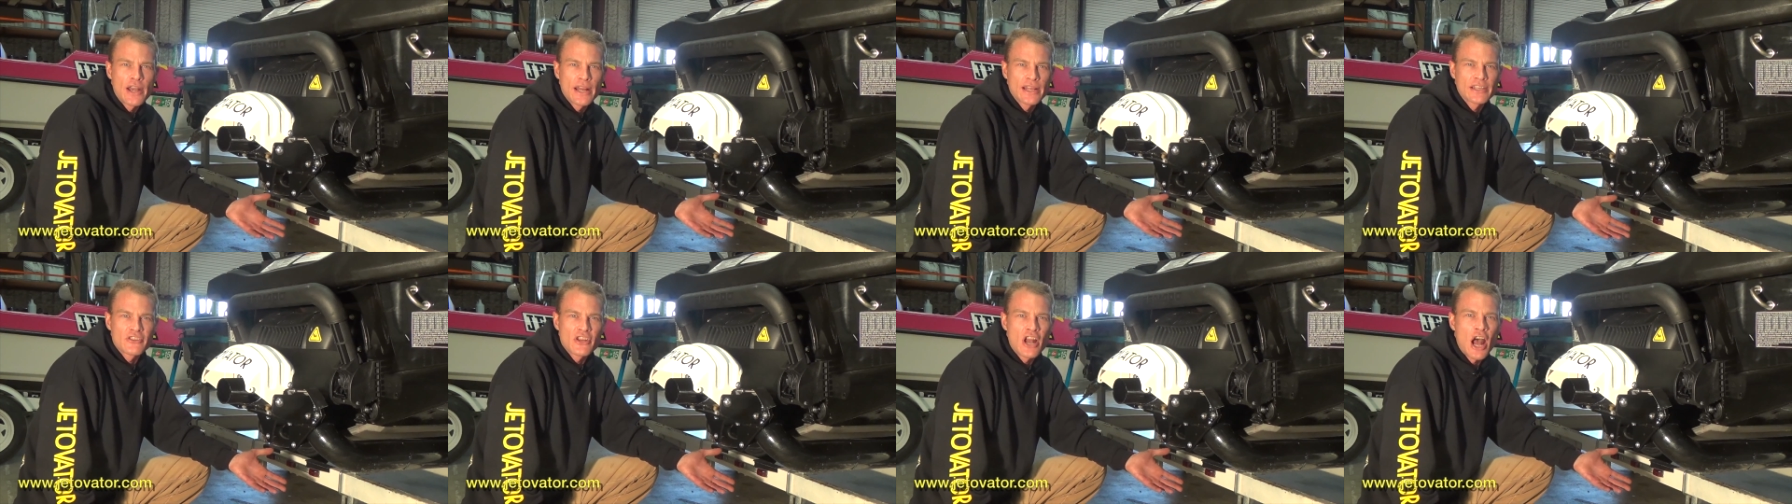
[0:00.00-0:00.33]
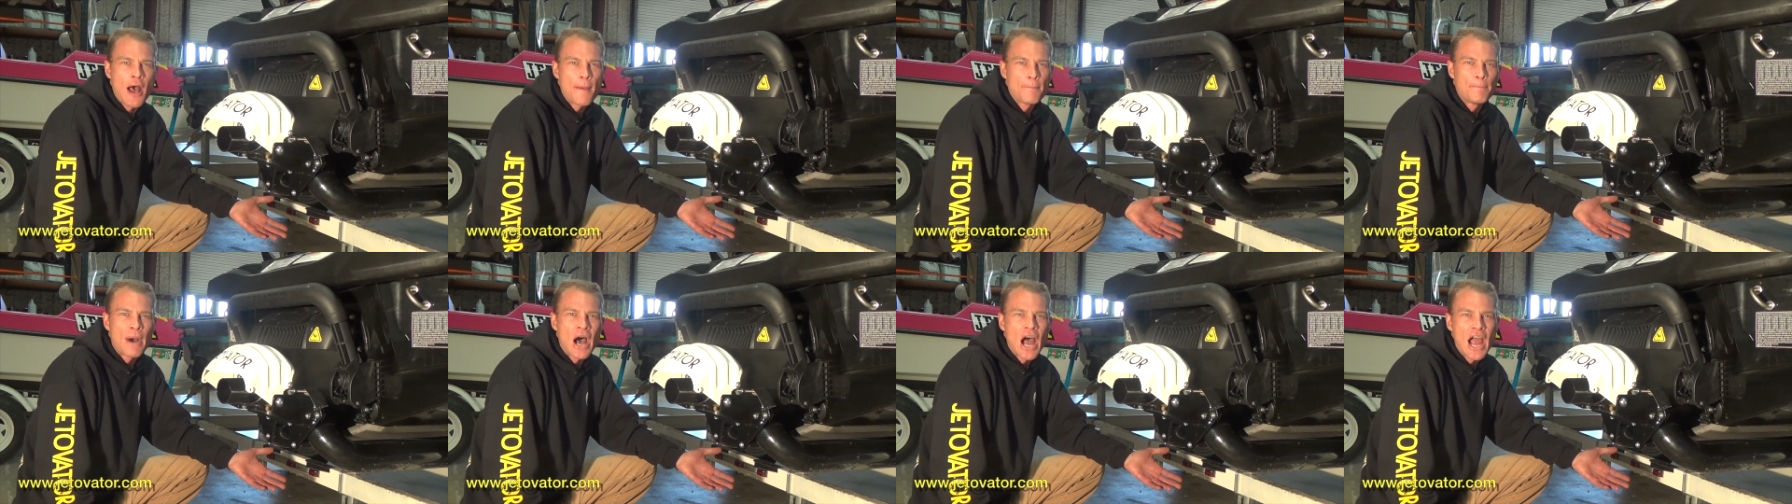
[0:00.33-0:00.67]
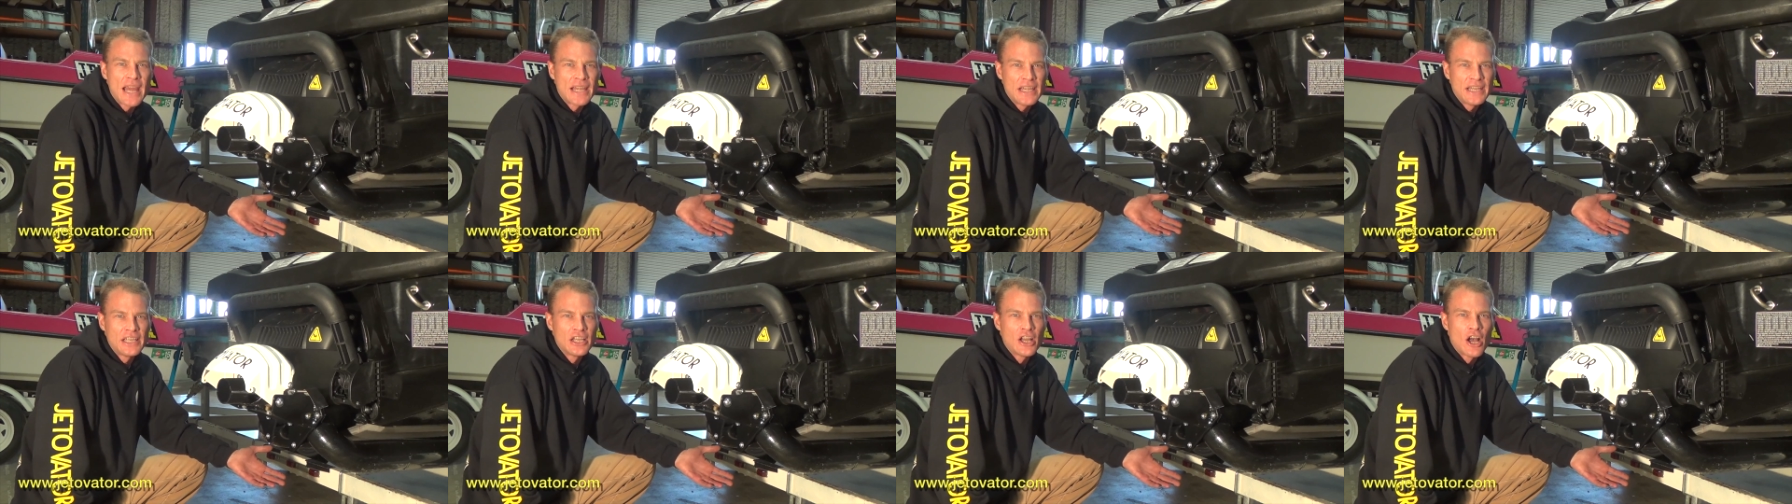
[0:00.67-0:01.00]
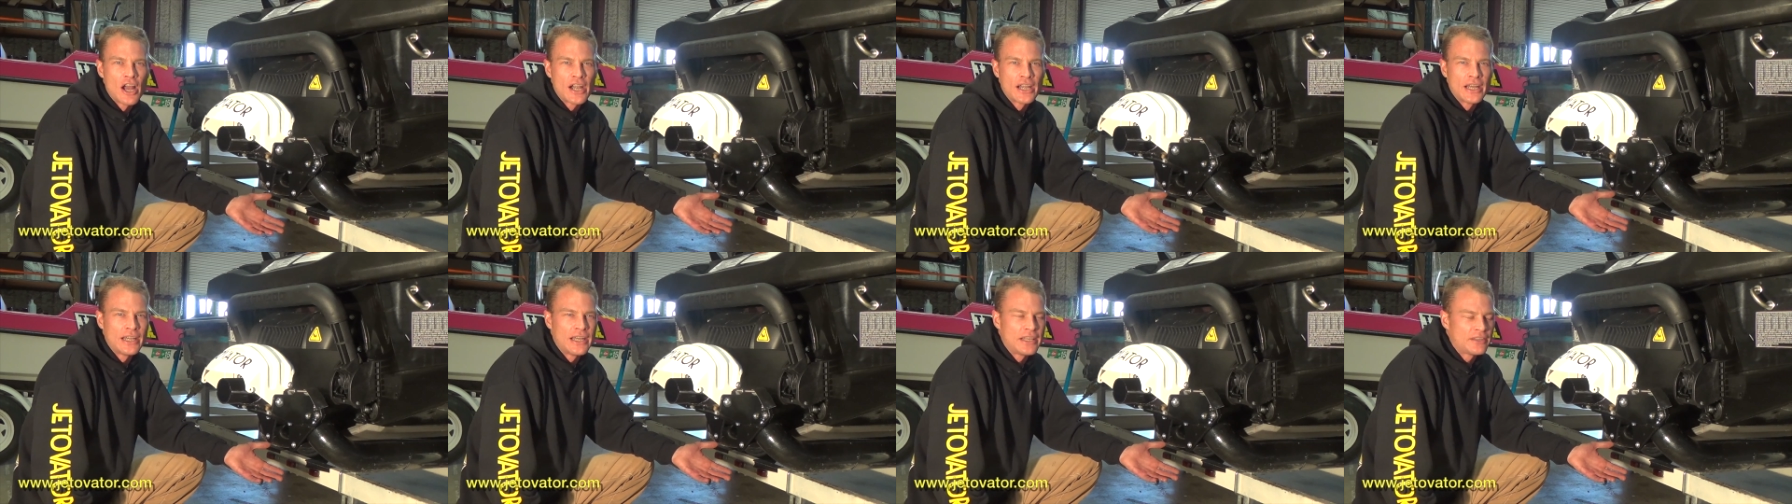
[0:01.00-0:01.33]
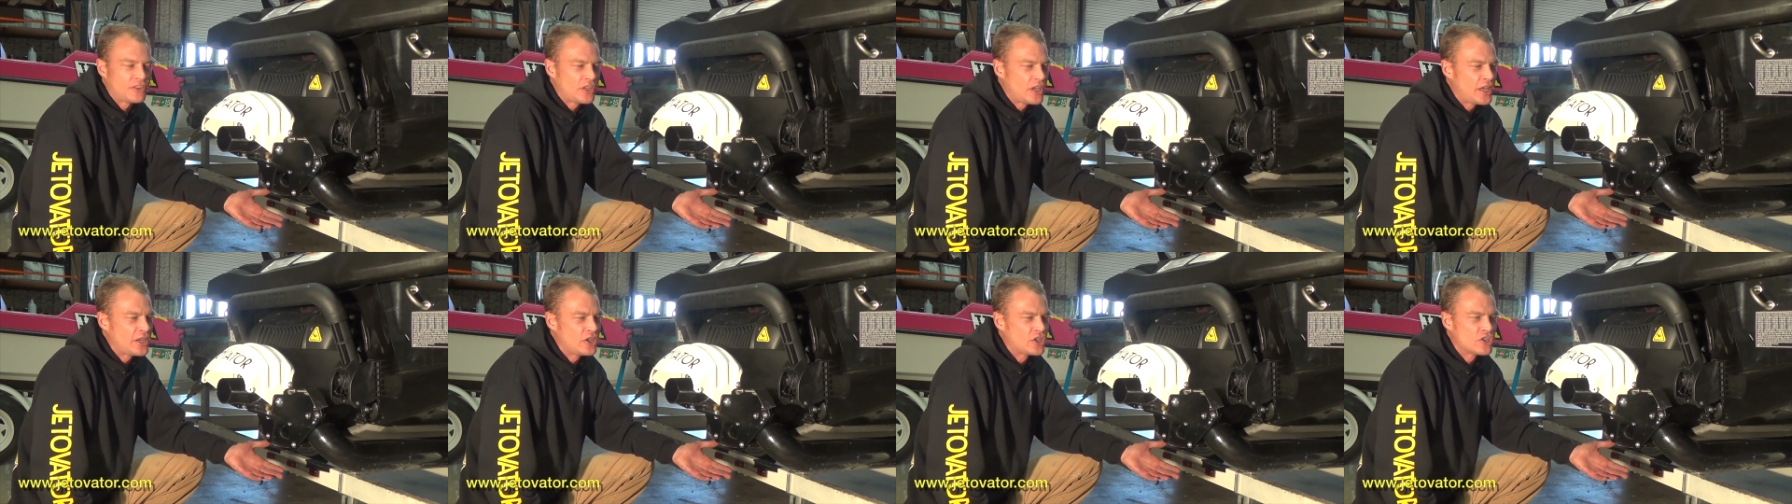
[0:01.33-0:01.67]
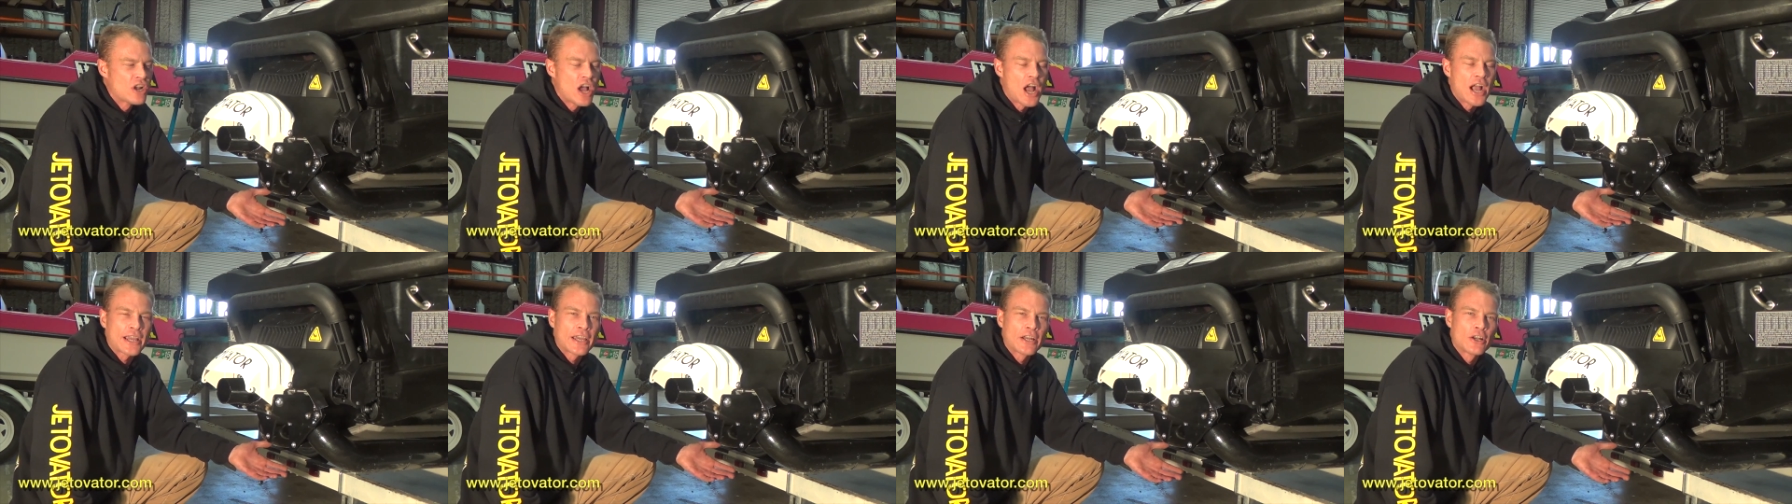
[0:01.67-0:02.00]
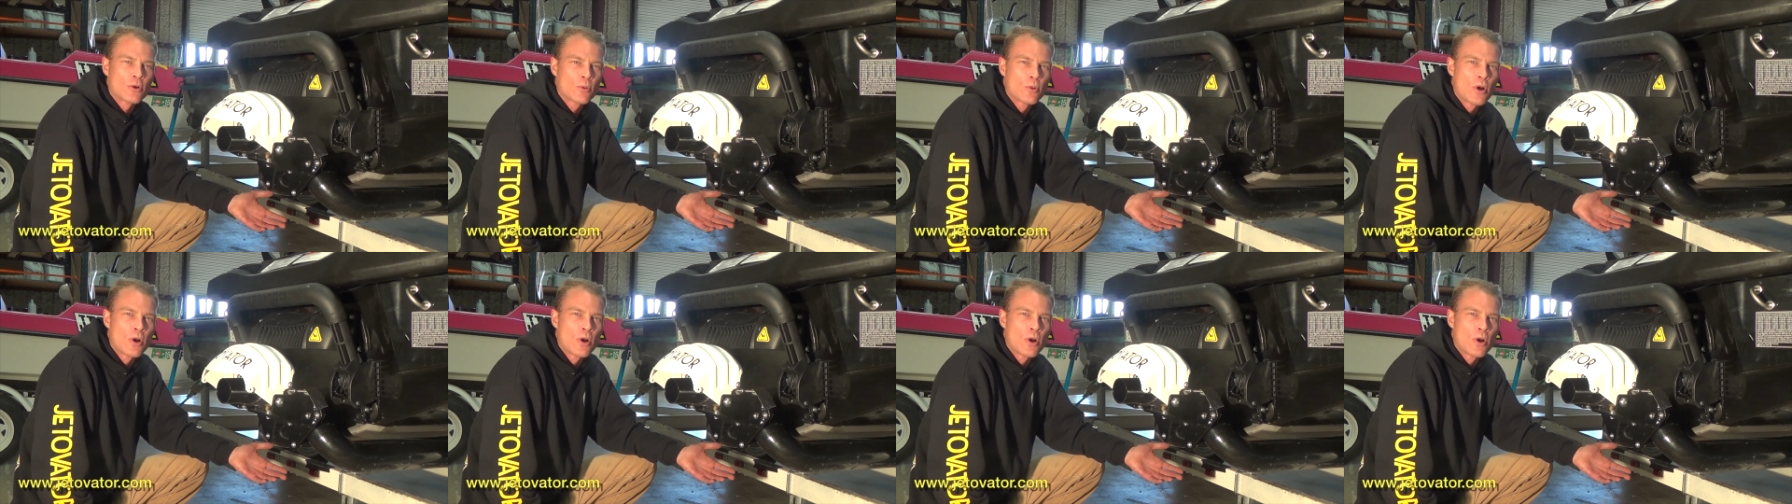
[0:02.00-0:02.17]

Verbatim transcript: It's not binding on anything. It's not going to